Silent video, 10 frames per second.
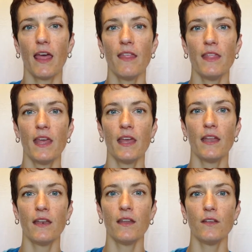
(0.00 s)
and
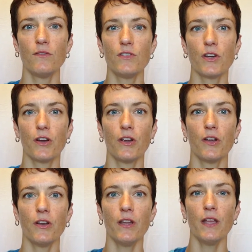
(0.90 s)
then you
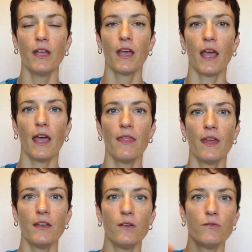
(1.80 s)
turn, and
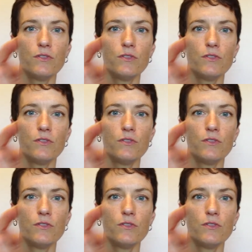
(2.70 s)
then you